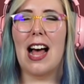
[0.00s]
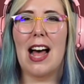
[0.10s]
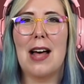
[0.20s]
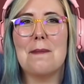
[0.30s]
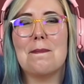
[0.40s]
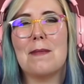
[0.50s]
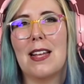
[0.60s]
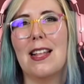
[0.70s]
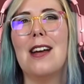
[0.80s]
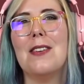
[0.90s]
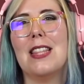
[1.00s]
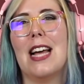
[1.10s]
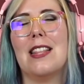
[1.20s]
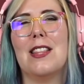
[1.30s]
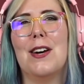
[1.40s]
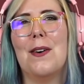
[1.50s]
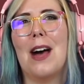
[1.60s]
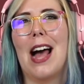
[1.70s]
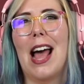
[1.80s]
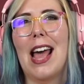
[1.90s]
along with that, though,
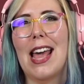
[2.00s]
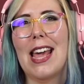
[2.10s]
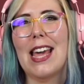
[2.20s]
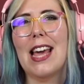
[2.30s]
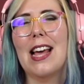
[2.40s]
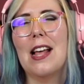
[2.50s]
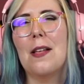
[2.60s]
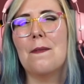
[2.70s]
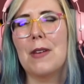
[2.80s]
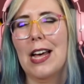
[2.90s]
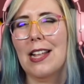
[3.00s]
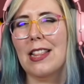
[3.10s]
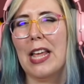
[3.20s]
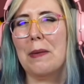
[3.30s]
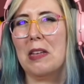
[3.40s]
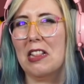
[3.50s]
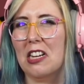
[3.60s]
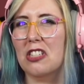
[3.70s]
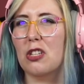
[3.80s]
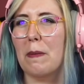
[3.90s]
I felt like we
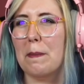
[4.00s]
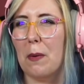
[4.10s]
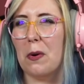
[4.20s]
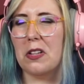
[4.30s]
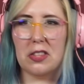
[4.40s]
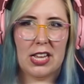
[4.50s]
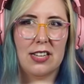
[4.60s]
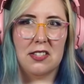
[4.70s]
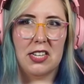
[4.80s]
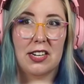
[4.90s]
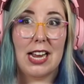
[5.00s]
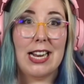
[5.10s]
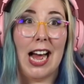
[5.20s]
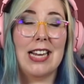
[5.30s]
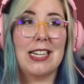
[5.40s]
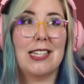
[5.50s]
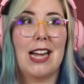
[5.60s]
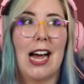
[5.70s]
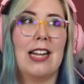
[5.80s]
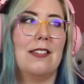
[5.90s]
learned some important things here. And I did
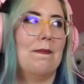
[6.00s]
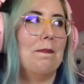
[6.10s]
not